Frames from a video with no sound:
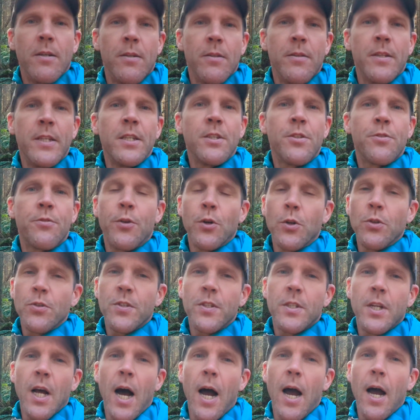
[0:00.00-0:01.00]
These
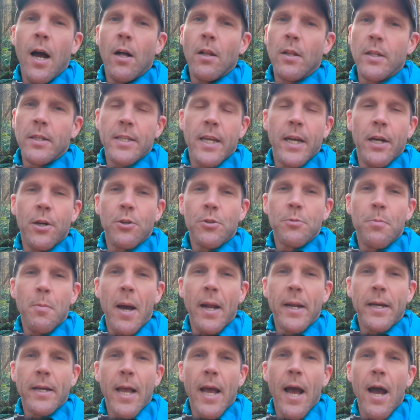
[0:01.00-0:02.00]
versatile and
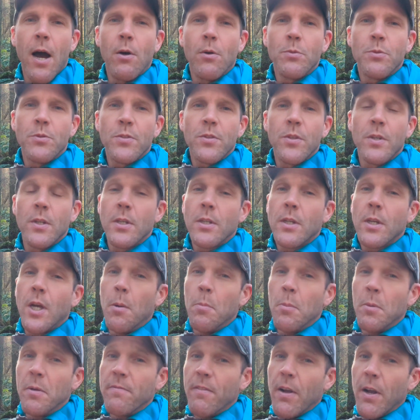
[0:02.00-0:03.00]
charismatic hounds
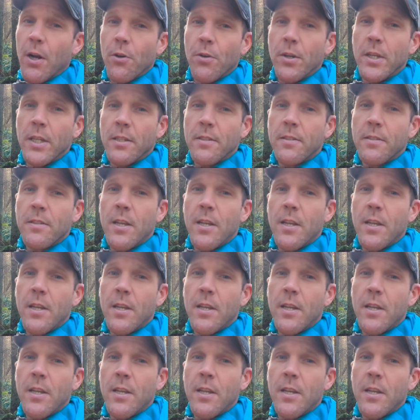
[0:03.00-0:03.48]
come in various